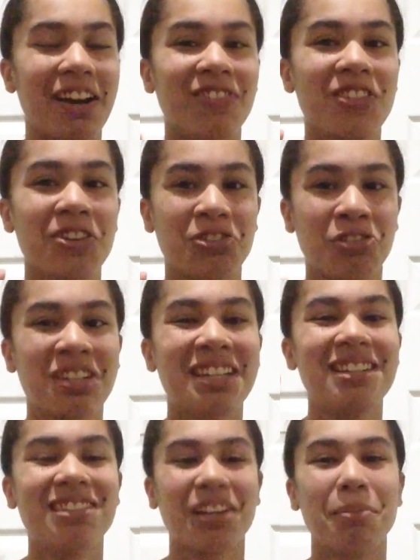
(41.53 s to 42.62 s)
of their
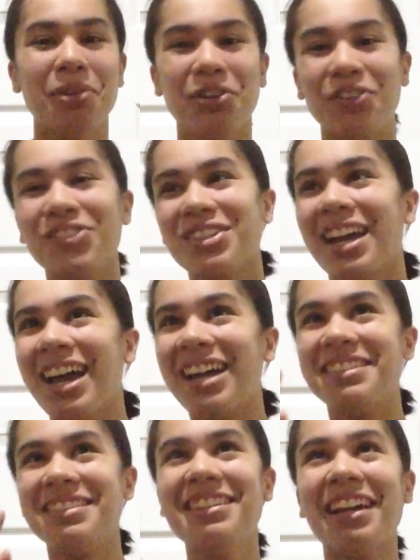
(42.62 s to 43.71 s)
strategic moves
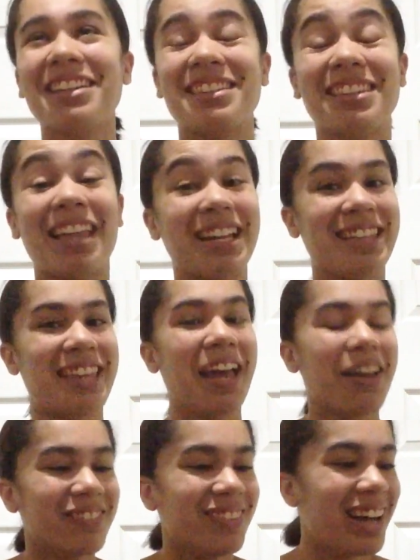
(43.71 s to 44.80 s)
just like
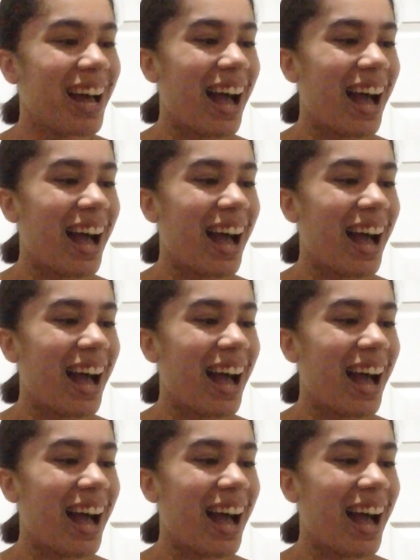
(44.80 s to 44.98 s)
them.